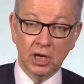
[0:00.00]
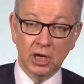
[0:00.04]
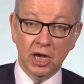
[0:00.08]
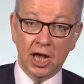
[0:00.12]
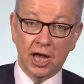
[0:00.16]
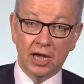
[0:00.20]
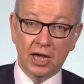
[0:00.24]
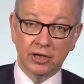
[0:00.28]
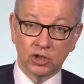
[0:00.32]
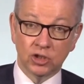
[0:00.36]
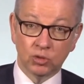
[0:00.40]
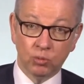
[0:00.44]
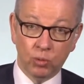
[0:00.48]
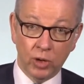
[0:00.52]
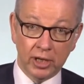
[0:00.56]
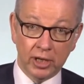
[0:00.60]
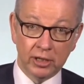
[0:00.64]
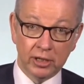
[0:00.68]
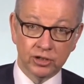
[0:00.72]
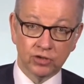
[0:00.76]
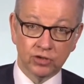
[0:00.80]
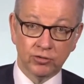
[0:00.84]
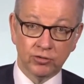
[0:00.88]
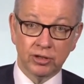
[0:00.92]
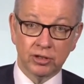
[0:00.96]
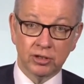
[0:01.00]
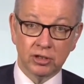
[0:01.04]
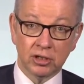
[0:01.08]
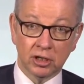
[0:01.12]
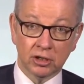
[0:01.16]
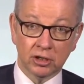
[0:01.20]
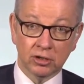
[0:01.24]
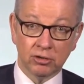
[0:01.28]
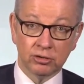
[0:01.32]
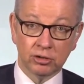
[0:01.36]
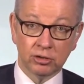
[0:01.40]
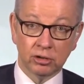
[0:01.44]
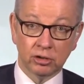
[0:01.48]
And as well as strengthening our
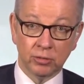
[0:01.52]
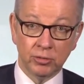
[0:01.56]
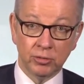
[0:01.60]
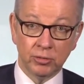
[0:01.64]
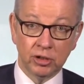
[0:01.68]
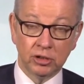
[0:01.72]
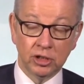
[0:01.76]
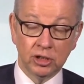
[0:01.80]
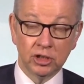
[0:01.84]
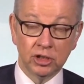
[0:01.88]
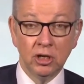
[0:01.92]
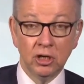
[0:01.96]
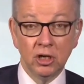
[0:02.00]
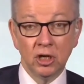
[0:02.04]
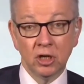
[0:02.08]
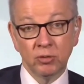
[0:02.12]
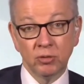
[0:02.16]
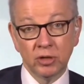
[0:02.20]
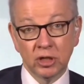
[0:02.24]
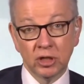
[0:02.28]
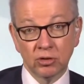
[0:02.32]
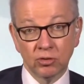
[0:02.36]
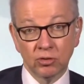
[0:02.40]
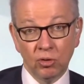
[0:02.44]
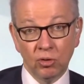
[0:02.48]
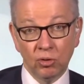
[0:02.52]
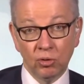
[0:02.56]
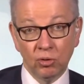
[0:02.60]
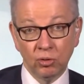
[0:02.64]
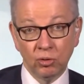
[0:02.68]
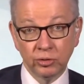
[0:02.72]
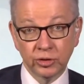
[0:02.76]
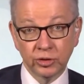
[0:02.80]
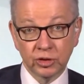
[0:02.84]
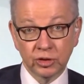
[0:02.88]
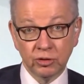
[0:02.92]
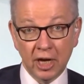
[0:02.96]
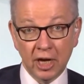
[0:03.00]
coastal communities, we could
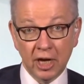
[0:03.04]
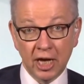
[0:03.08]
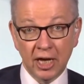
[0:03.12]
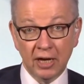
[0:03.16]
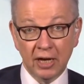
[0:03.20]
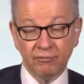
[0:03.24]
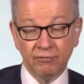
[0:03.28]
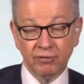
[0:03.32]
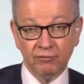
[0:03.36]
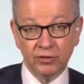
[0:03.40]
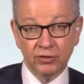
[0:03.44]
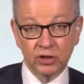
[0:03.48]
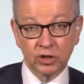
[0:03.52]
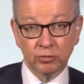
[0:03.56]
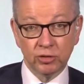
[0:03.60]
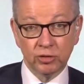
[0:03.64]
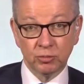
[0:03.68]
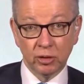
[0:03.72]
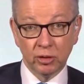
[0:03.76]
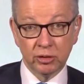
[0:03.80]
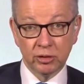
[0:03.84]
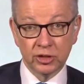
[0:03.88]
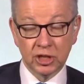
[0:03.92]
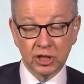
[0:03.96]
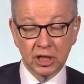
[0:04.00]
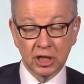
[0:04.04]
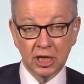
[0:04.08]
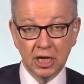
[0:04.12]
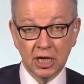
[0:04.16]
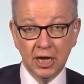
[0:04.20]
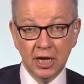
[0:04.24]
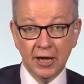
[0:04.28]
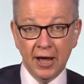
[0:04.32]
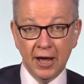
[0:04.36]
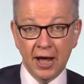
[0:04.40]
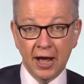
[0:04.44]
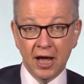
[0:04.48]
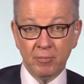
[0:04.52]
also have a fisheries policy
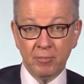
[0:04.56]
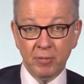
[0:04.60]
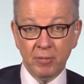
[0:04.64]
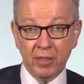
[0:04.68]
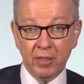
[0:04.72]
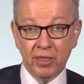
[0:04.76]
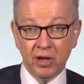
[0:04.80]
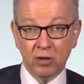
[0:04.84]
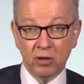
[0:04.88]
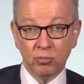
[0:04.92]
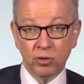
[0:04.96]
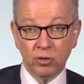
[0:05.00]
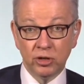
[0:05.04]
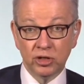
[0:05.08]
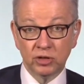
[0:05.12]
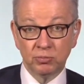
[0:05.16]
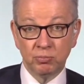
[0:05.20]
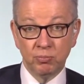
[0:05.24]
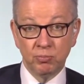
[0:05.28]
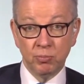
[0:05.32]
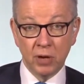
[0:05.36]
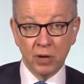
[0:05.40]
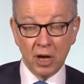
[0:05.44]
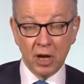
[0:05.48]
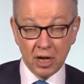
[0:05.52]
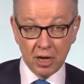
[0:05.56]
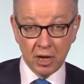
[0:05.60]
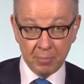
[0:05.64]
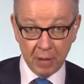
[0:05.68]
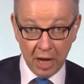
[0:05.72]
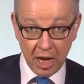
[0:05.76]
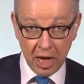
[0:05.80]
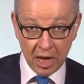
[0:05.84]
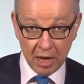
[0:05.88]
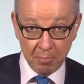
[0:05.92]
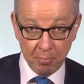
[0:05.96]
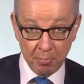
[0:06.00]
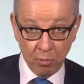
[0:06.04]
that was
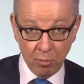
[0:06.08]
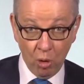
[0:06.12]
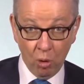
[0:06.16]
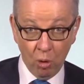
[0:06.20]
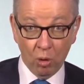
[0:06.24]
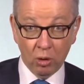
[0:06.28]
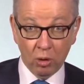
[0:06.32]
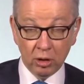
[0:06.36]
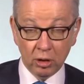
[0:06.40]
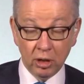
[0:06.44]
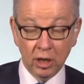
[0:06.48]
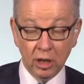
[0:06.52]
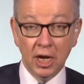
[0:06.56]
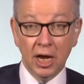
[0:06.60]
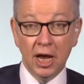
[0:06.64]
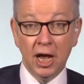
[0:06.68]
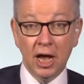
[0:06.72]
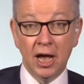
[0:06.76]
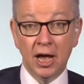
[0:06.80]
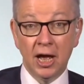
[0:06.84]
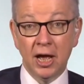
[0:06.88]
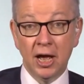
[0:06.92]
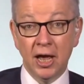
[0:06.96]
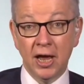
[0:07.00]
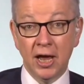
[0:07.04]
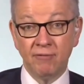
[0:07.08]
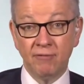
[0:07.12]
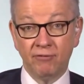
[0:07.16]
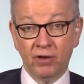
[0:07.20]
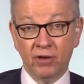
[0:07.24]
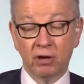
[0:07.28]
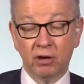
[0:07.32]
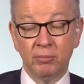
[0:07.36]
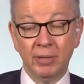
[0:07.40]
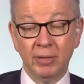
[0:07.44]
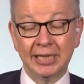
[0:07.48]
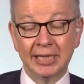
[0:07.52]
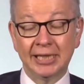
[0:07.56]
more
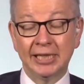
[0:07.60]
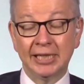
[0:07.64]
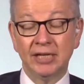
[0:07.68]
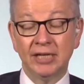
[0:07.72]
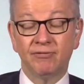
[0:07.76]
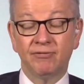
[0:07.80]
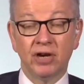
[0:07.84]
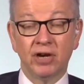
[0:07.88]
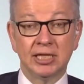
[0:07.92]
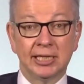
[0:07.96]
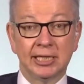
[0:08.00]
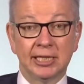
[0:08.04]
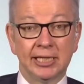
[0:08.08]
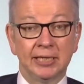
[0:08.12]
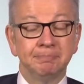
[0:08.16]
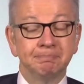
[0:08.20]
environmentally friendly.